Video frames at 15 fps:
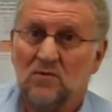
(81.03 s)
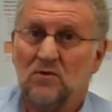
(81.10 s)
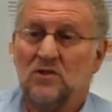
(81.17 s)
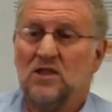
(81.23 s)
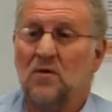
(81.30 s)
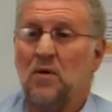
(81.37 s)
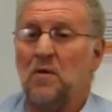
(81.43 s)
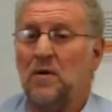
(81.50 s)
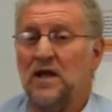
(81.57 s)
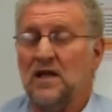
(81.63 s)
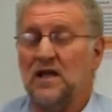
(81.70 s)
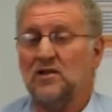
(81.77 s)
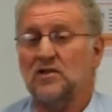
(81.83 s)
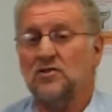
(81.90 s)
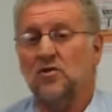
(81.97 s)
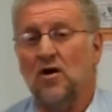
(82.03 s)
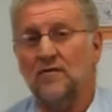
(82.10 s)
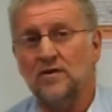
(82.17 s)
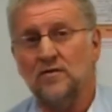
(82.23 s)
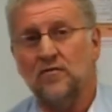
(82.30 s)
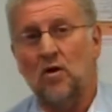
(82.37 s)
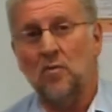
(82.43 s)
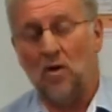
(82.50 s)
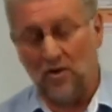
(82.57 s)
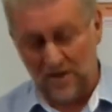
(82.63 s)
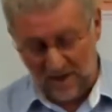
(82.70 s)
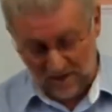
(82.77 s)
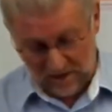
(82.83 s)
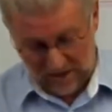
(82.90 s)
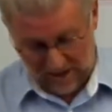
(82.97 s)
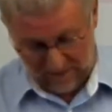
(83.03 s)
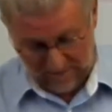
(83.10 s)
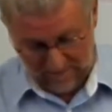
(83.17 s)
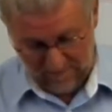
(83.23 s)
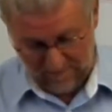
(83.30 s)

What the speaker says: somewhere where you get your drivers from on the internet.